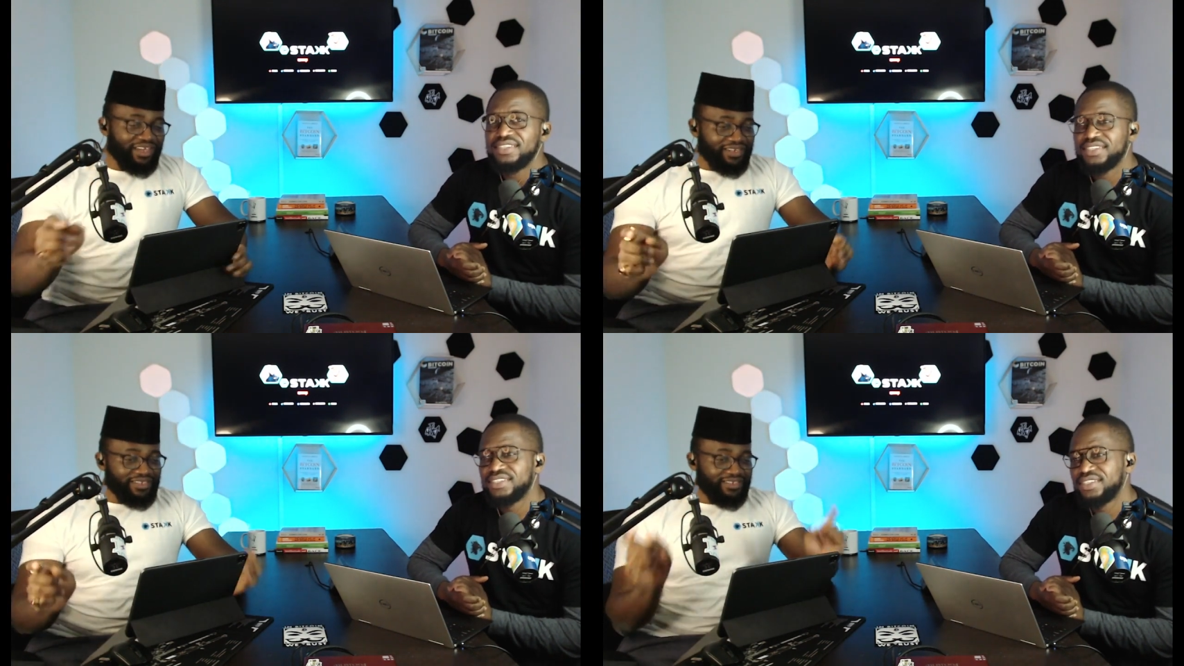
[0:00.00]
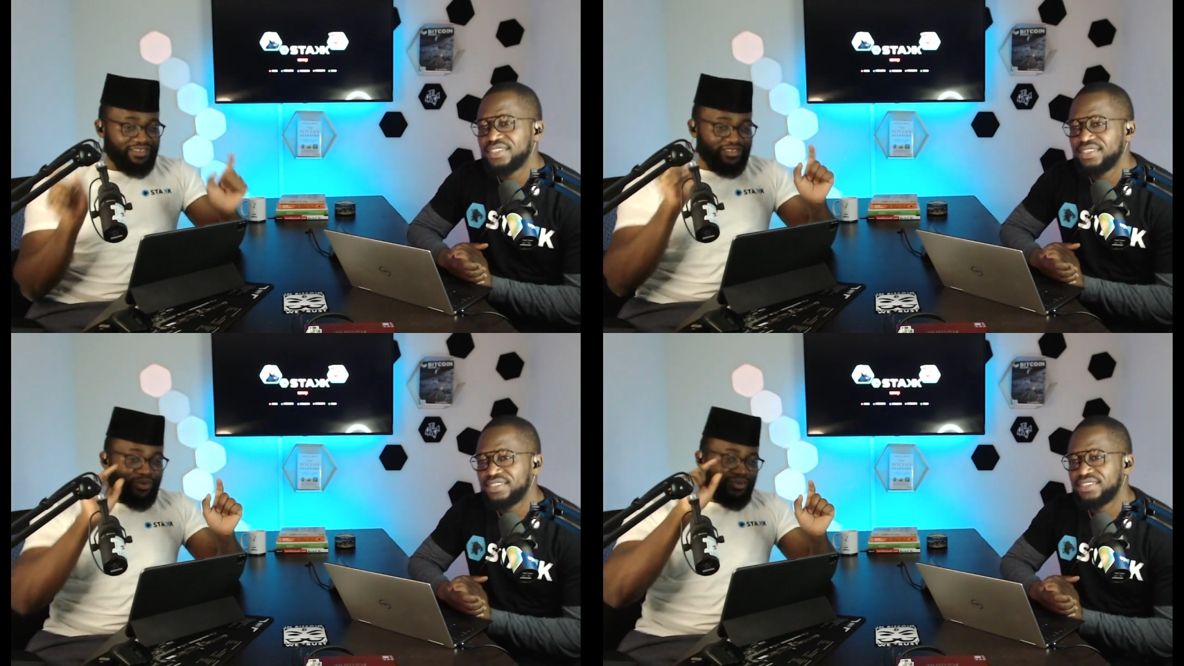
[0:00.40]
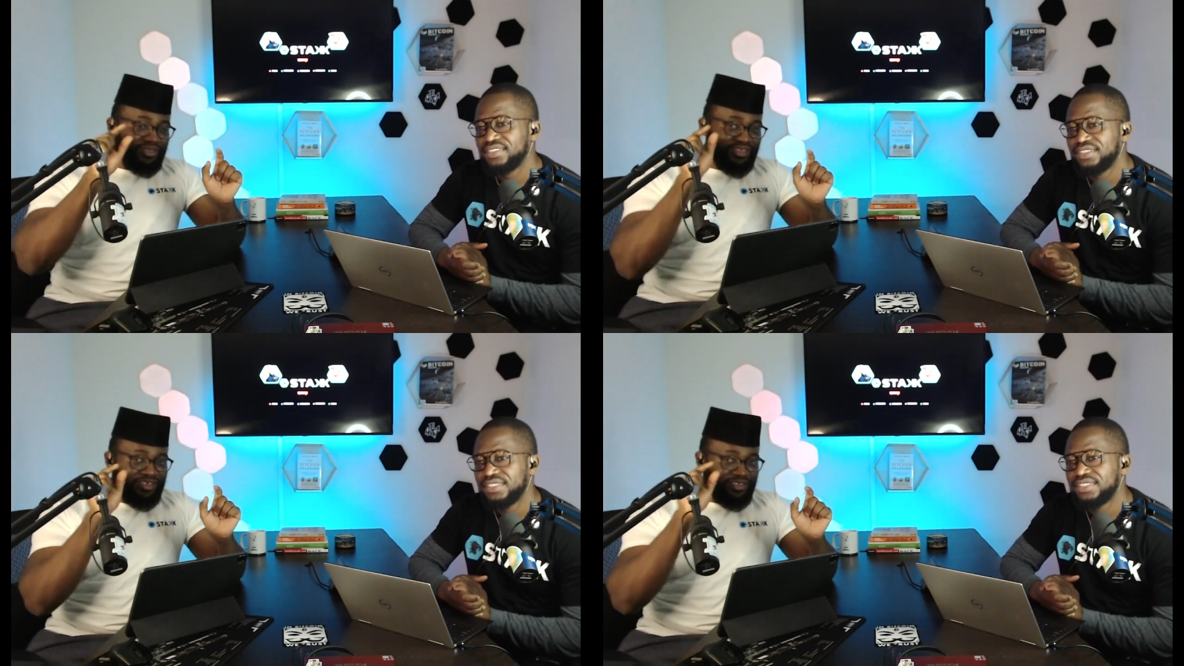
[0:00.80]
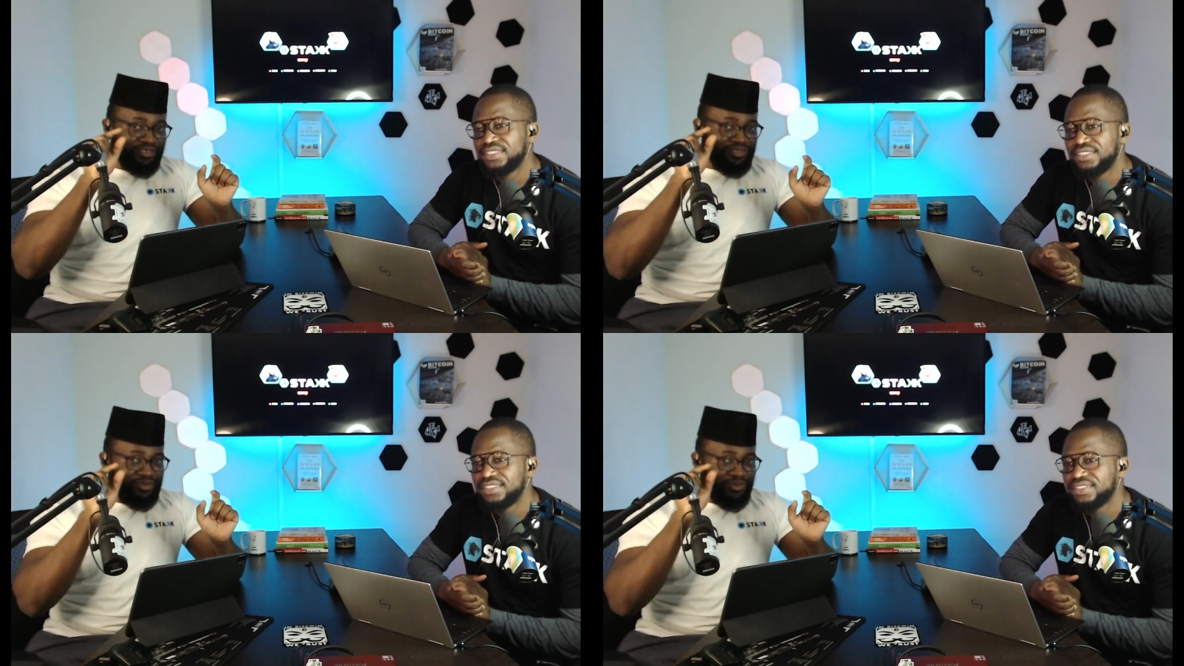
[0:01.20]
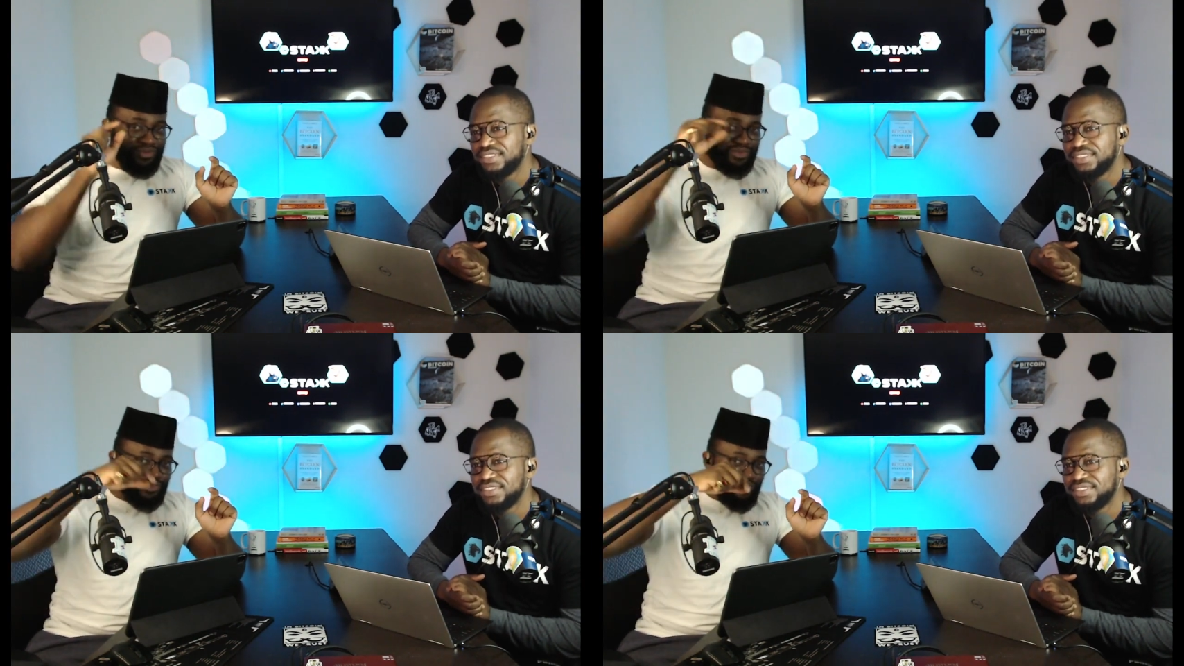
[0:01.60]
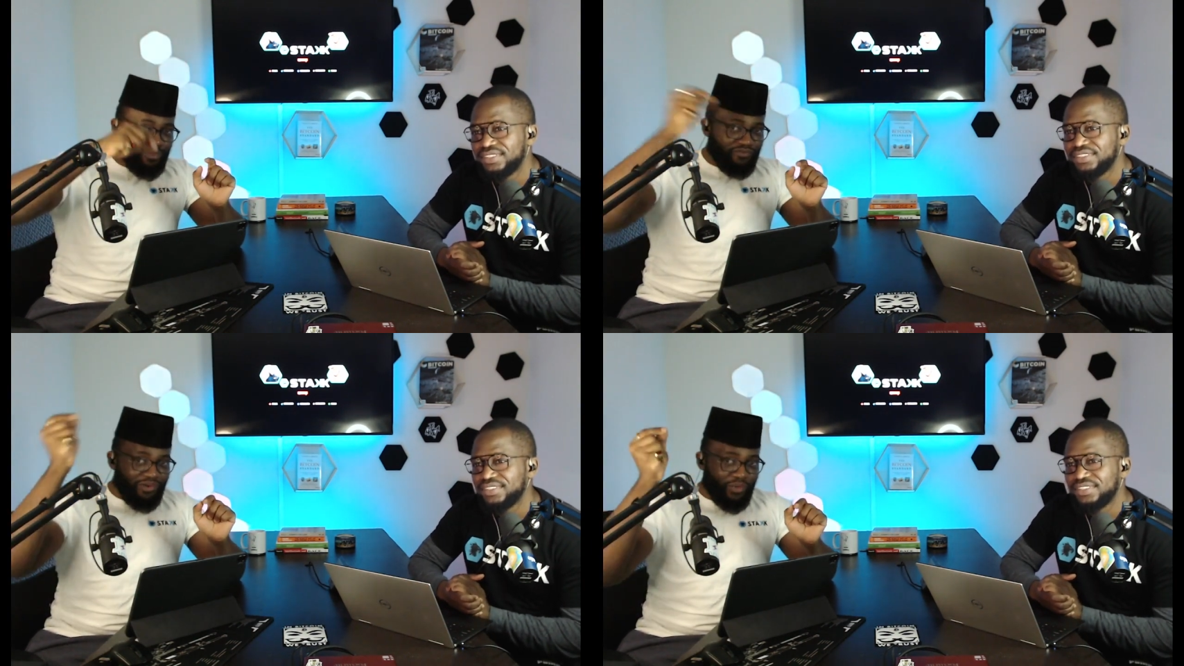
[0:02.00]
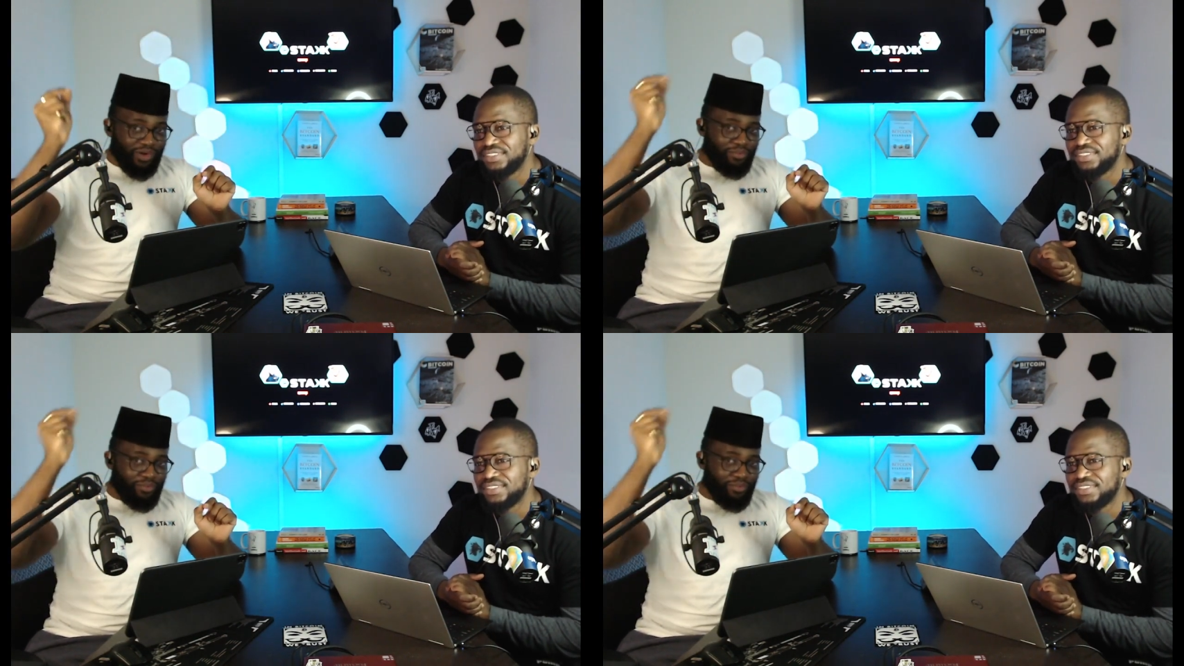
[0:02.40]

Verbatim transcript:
Speaker 1: Listen, the only thing he needs to do is just remove gold and